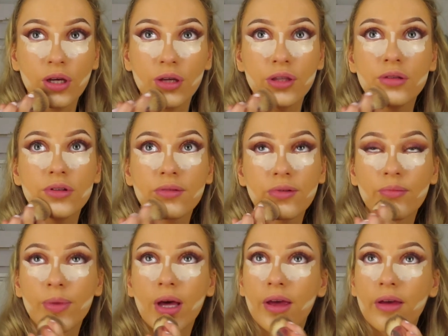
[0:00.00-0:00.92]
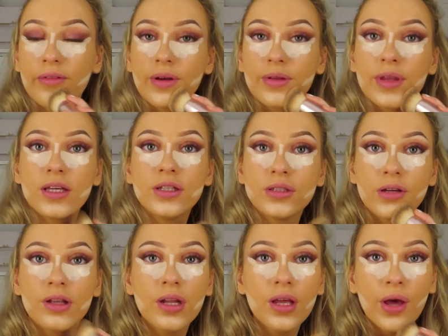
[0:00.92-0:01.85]
I use for my
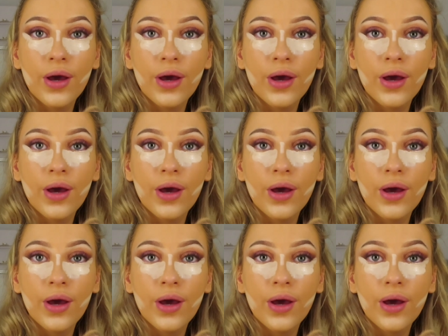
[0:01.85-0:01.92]
foundation.